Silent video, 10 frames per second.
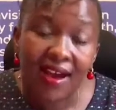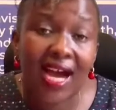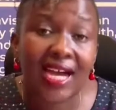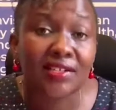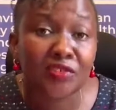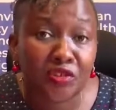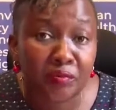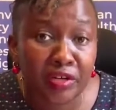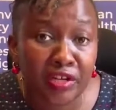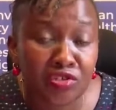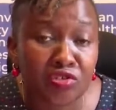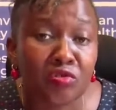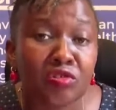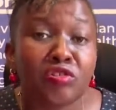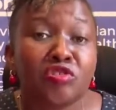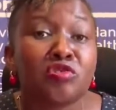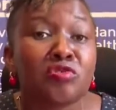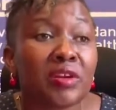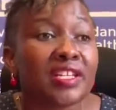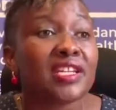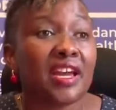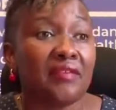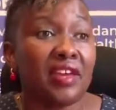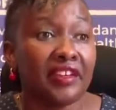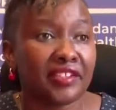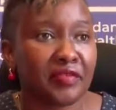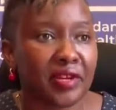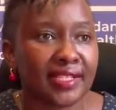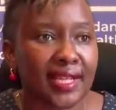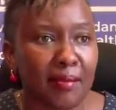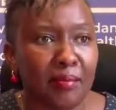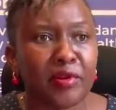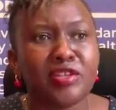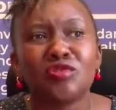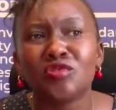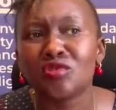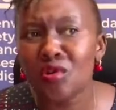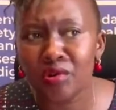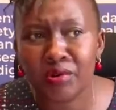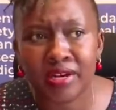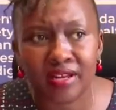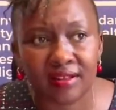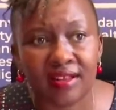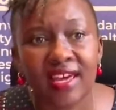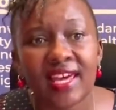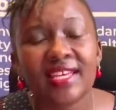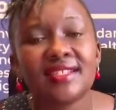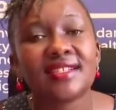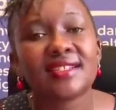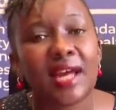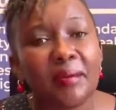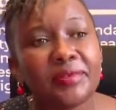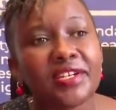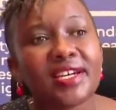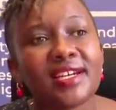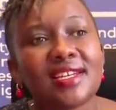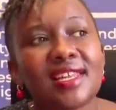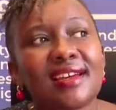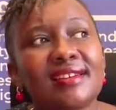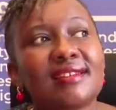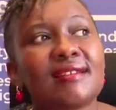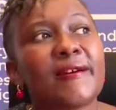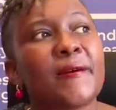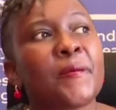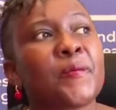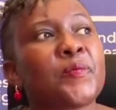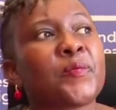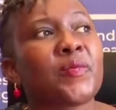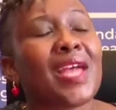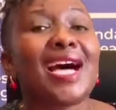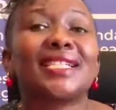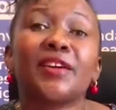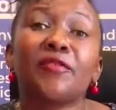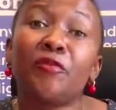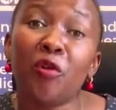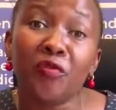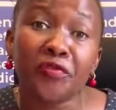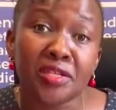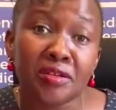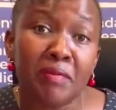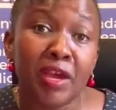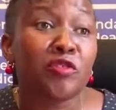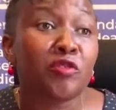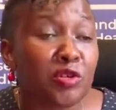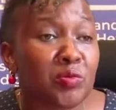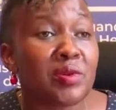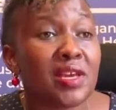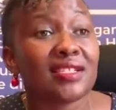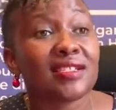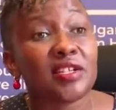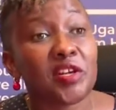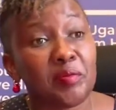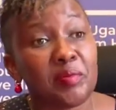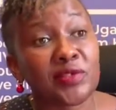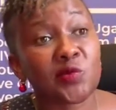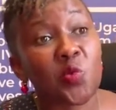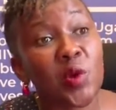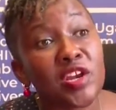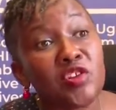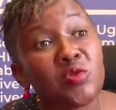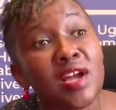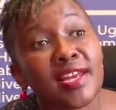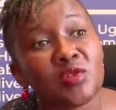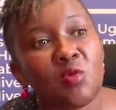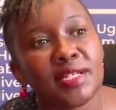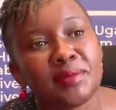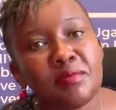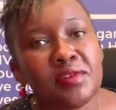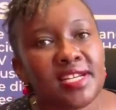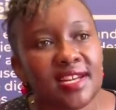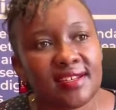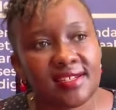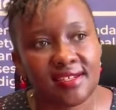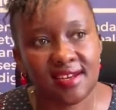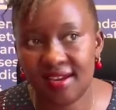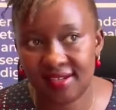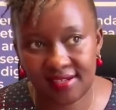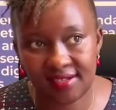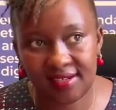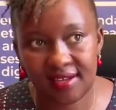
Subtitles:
and discrimination due to HIV/AIDS, for example, is so real. It's a subject that has evolved, may not be as terrible as when Uganet was born in 1990,